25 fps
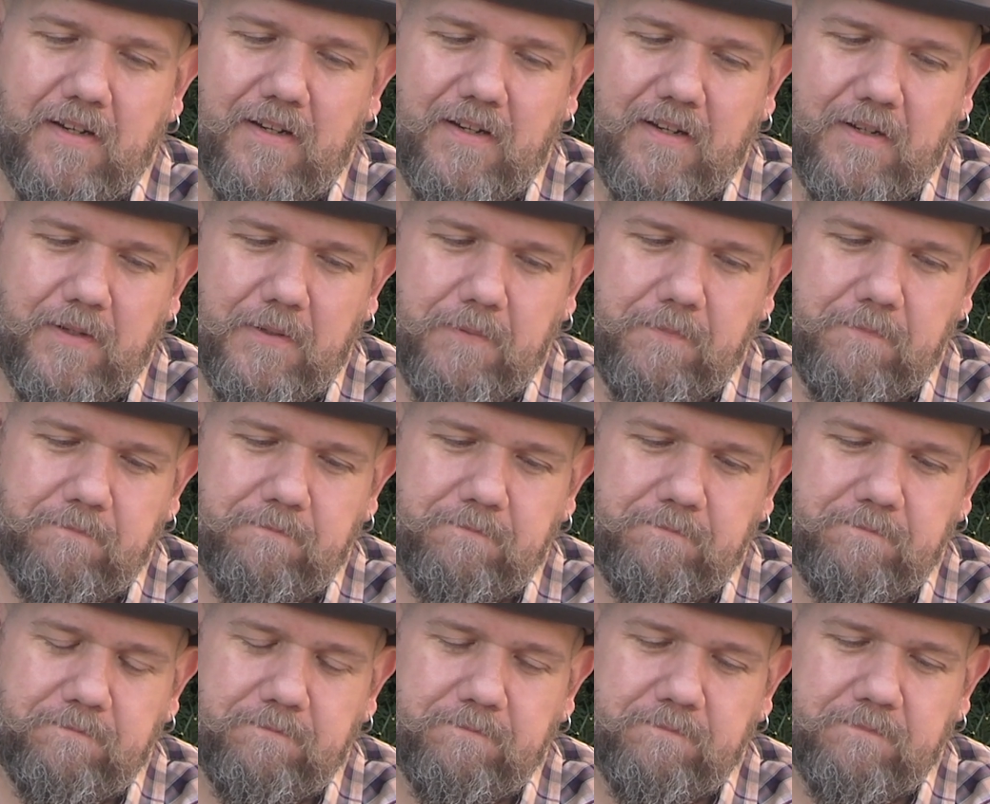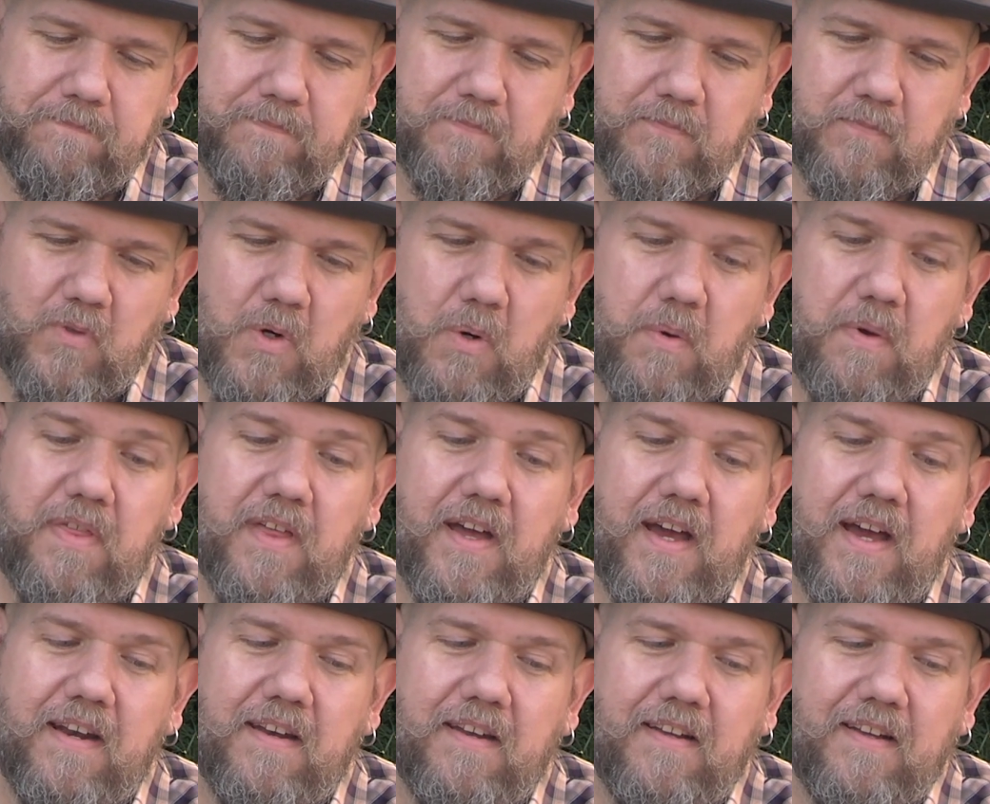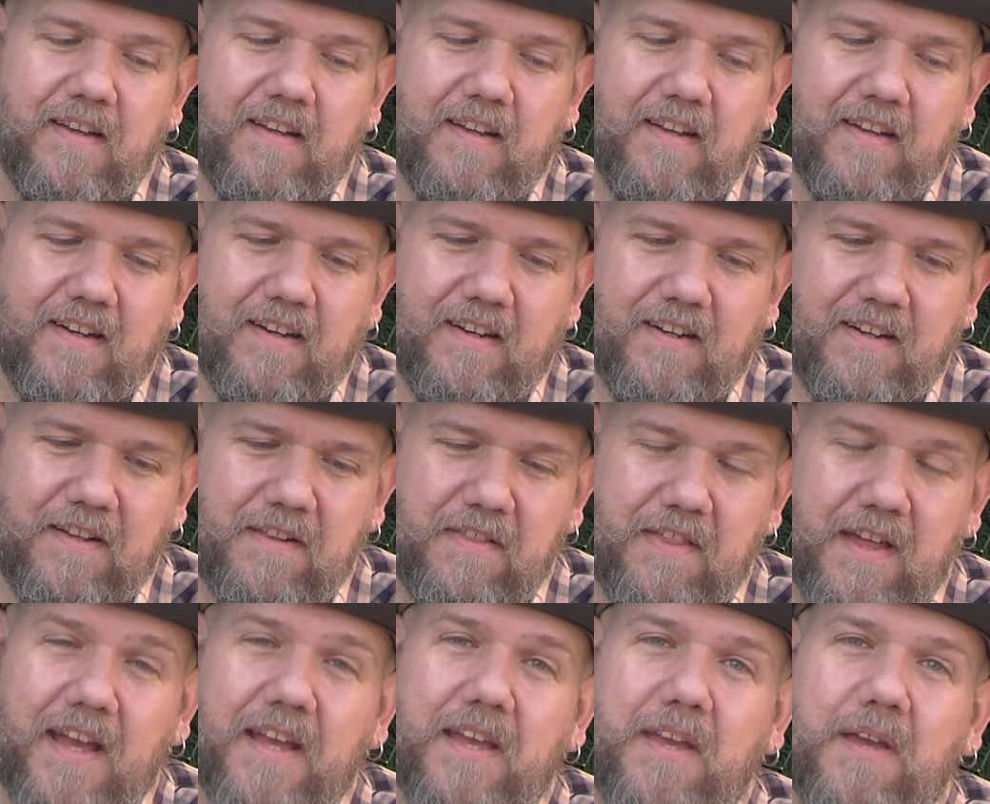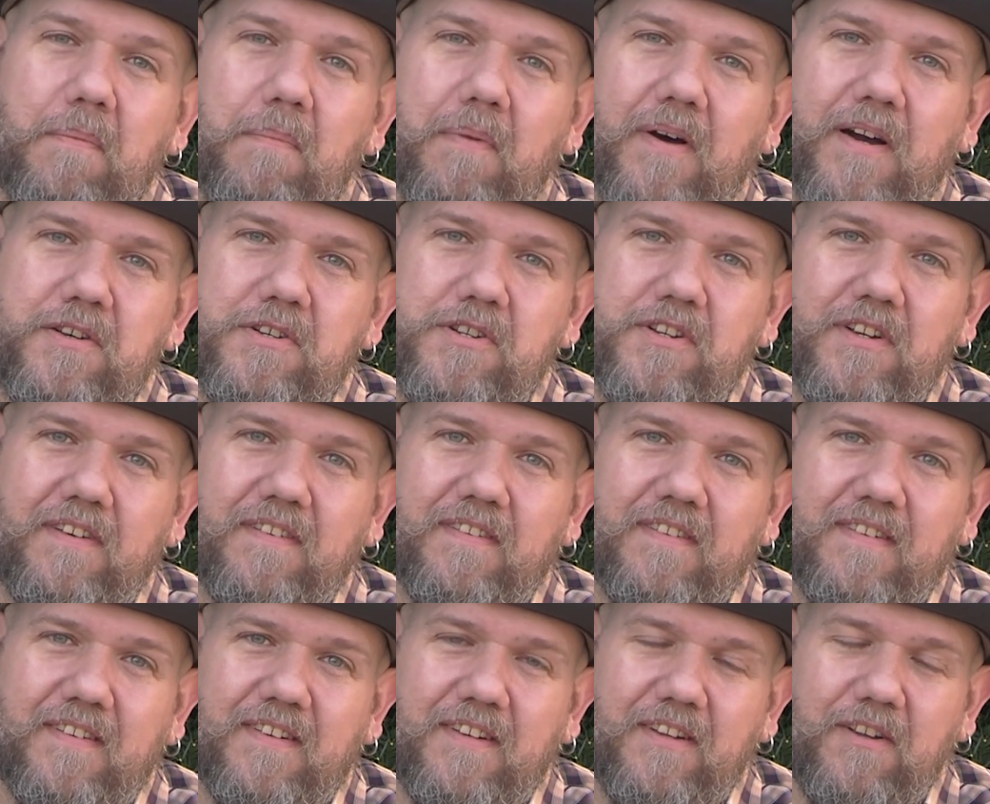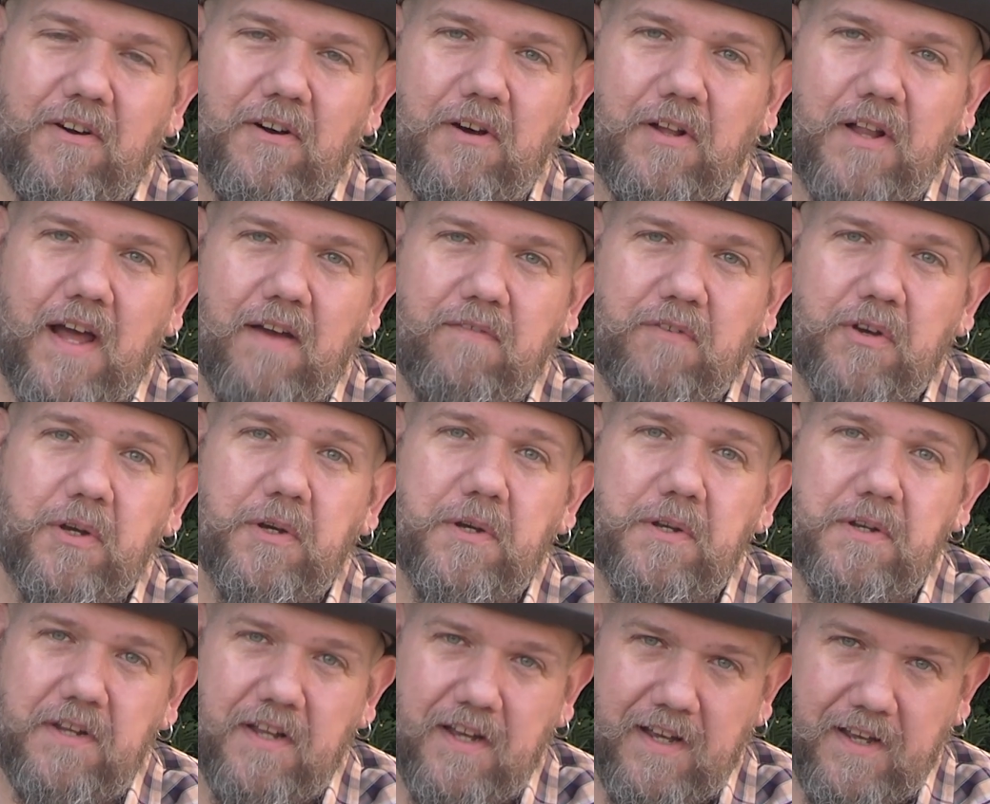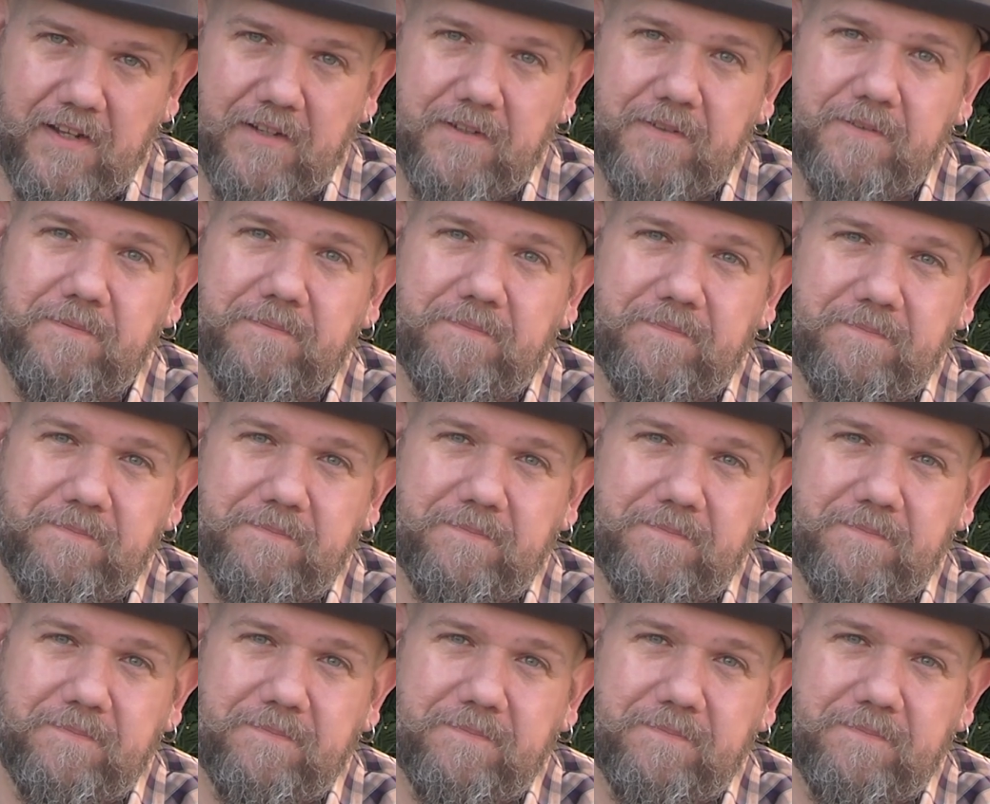Well, with that, thank you much, and you all have a good day.